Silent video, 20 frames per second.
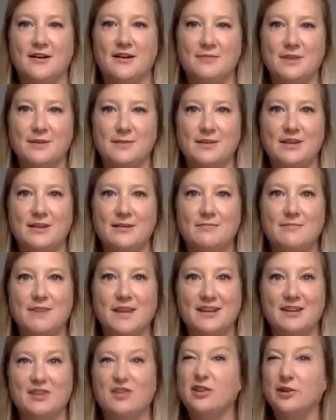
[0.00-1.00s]
maybe
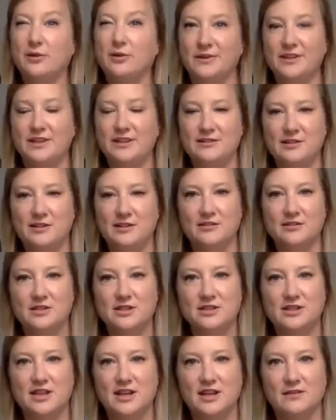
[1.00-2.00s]
make it a little bit easier
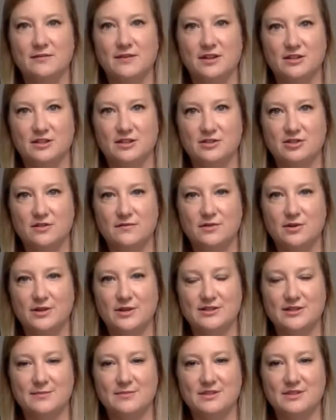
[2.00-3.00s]
to take advantage of
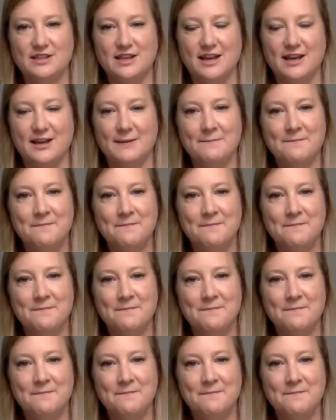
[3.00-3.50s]
USMCA.